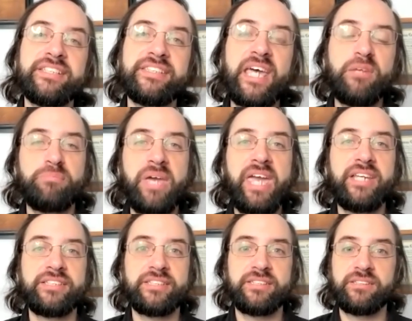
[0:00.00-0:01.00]
that
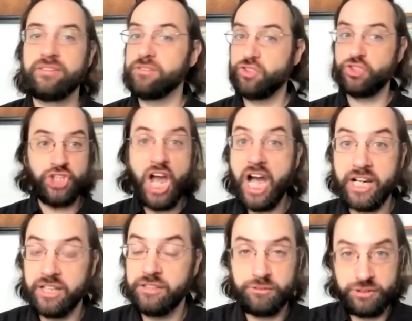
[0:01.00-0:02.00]
banks
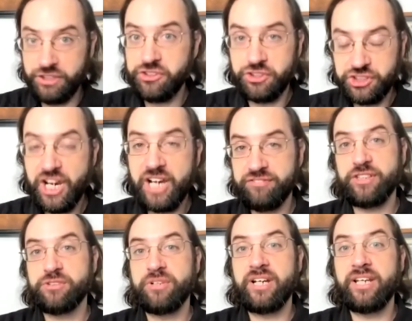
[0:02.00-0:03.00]
get your shock
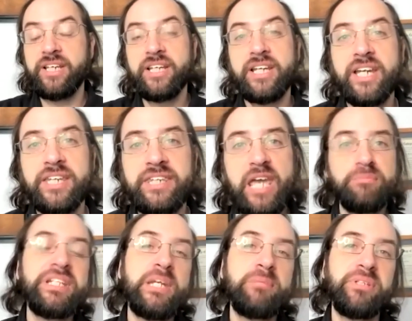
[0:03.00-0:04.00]
face ready. They
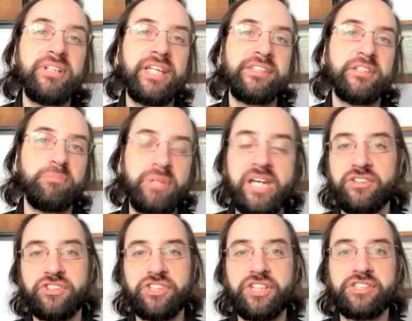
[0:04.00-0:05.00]
manipulate their
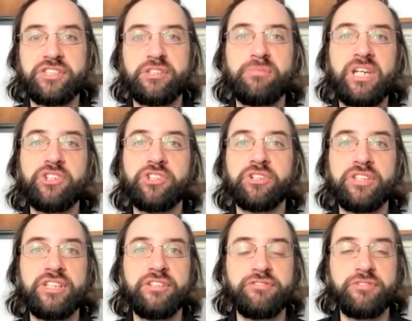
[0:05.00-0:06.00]
balance sheets to make sure
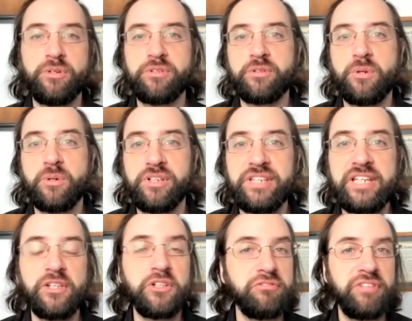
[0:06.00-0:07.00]
that in the fourth quarter,
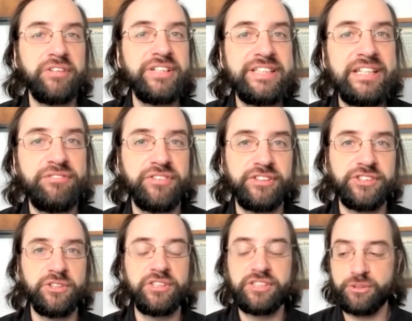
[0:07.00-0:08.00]
they look very different
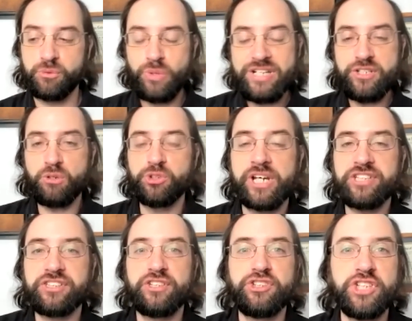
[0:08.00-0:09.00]
so that they're window
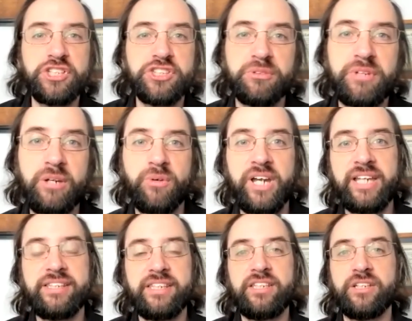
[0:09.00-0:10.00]
dressed in just the right
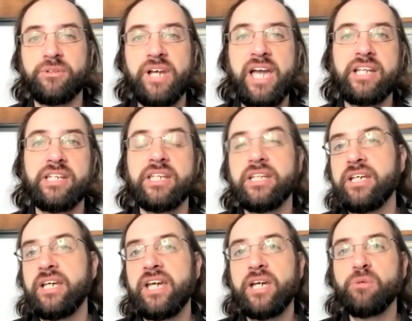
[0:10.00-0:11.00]
way at the year end.
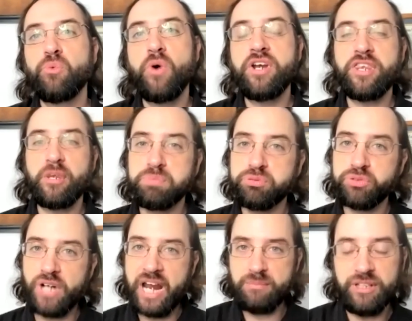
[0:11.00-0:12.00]
And one of the
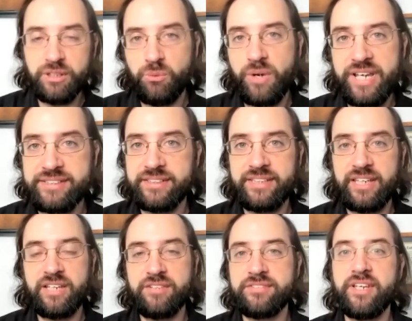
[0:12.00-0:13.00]
primary ways that
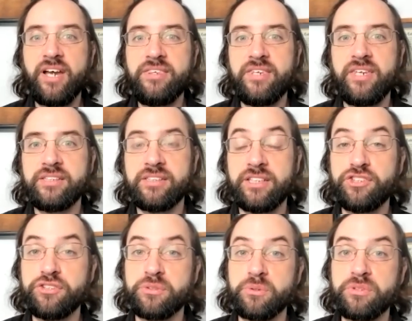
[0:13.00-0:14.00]
they have done this
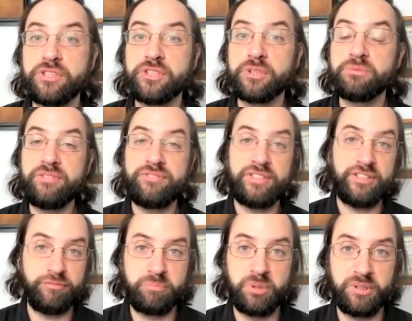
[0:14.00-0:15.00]
is through their
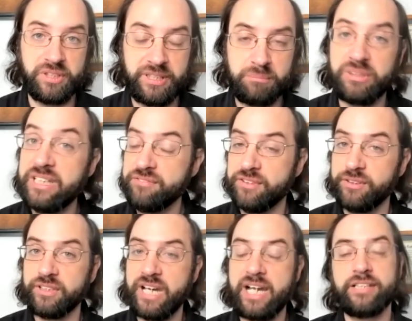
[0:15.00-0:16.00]
derivative book, believe it
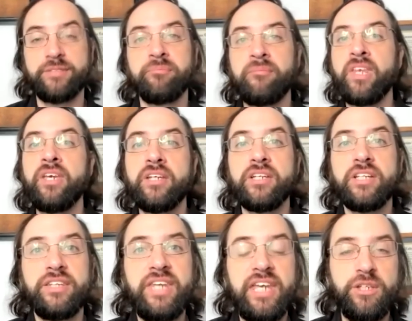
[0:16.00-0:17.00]
or not.
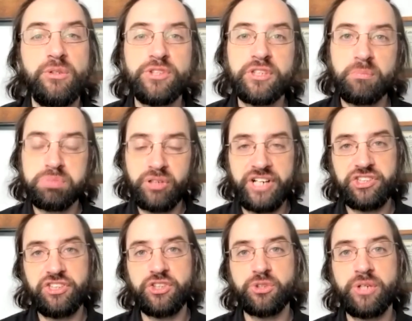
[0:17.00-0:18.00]
They use
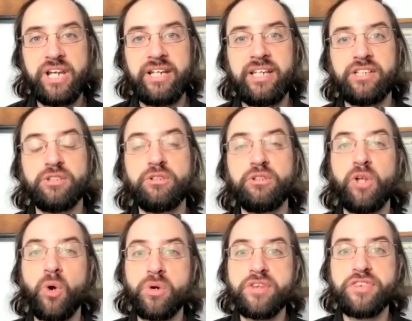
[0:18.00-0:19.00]
compression trading to
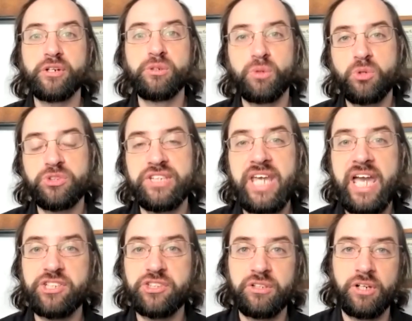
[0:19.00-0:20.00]
lower their gross
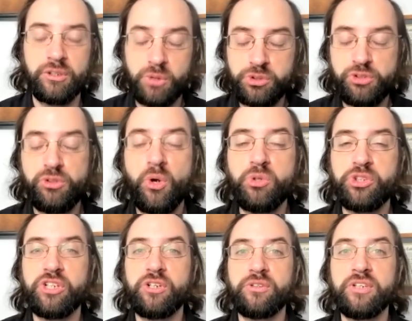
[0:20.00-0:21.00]

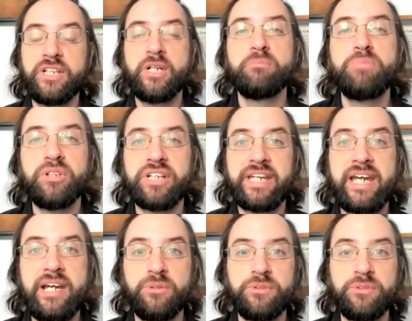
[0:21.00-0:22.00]
notional book
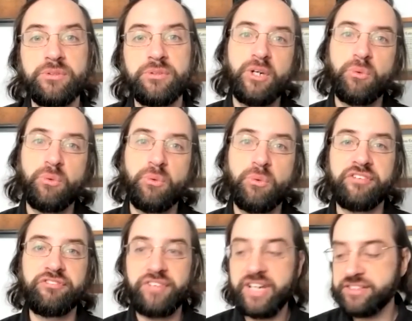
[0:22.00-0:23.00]
count, which
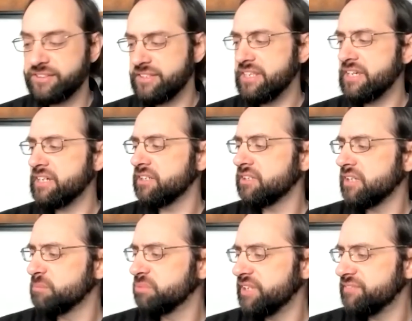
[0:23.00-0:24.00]
affects
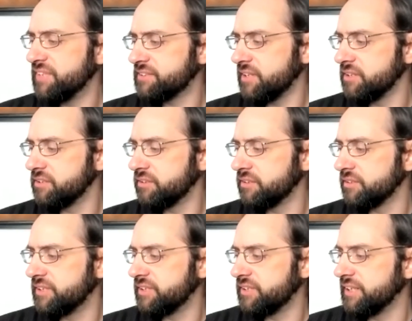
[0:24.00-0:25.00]
their, I believe that's
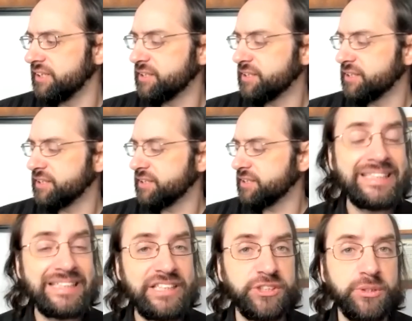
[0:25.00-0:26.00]
under the complexity
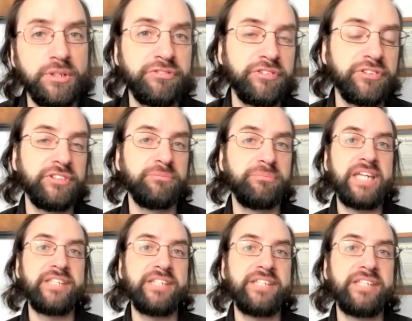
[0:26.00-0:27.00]
score for the
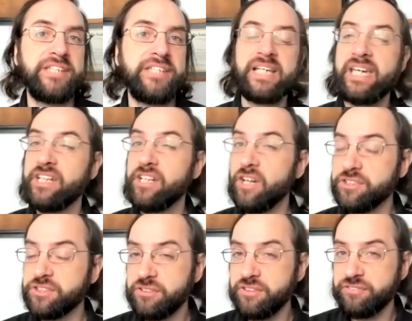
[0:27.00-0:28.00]
Basel. It also
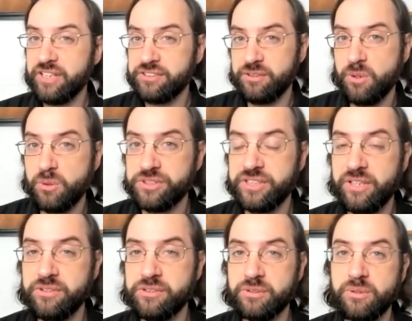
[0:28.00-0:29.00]
affects their wholesale
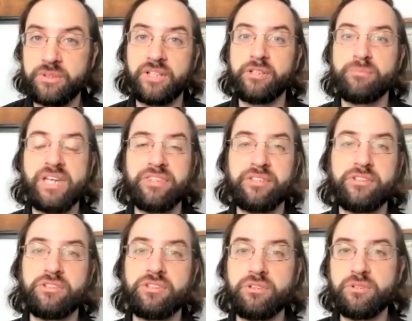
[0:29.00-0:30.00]
score under method
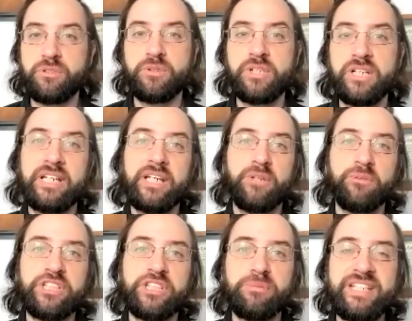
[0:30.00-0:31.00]
2,
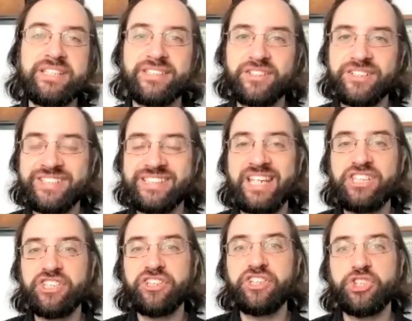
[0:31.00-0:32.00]
which means they're
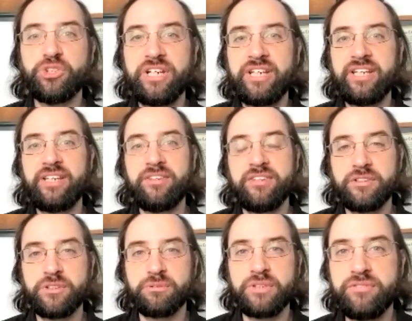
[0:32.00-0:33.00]
intentionally shrinking their
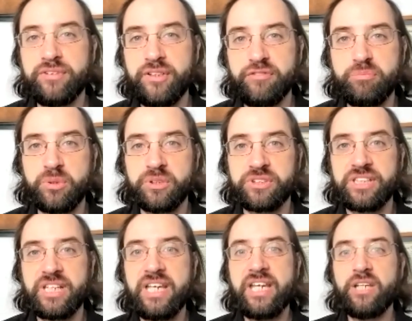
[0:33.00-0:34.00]
derivative books
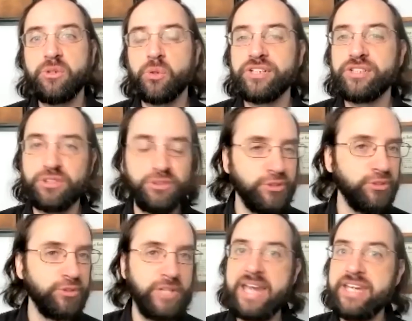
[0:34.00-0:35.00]
in order
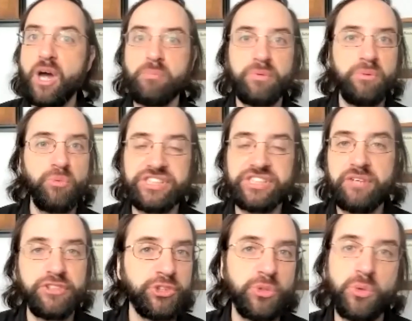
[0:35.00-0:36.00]
to end up in whichever
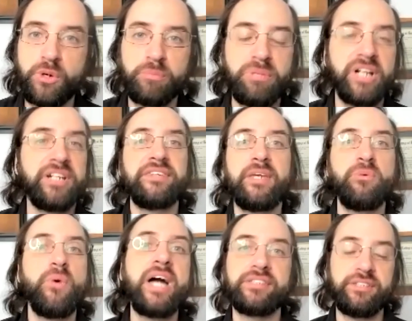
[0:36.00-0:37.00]
score bucket they
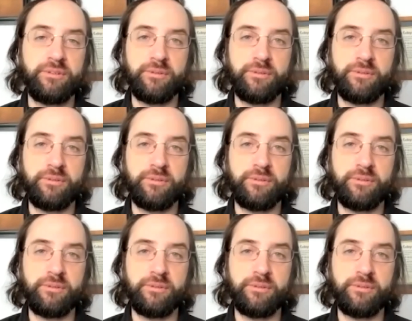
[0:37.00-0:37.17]
want to.